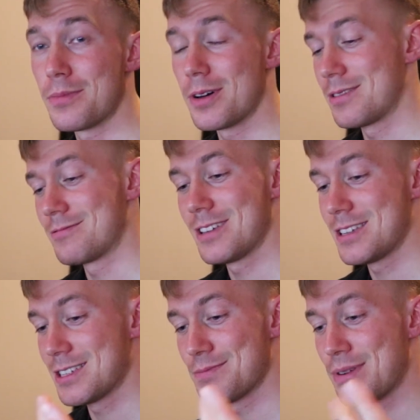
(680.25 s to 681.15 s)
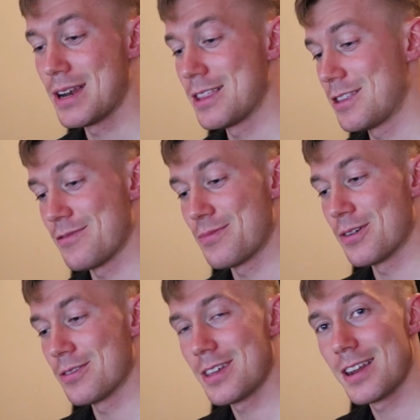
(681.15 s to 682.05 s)
but this is plenty of
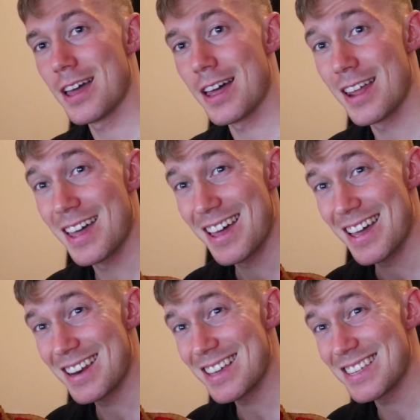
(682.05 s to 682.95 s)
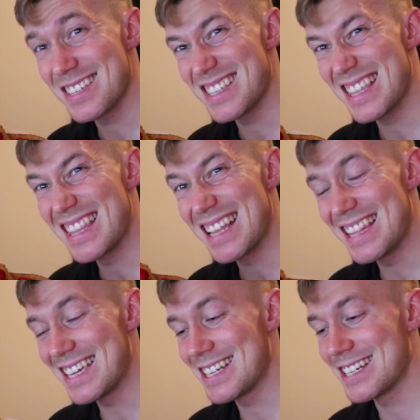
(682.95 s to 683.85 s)
protein and this is
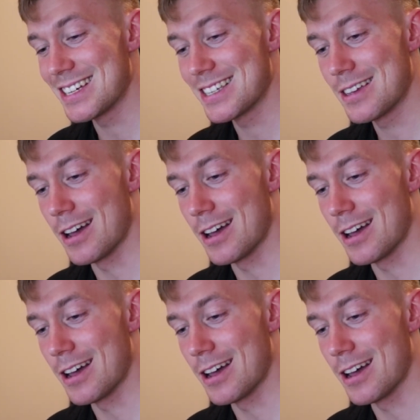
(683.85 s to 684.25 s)
delicious.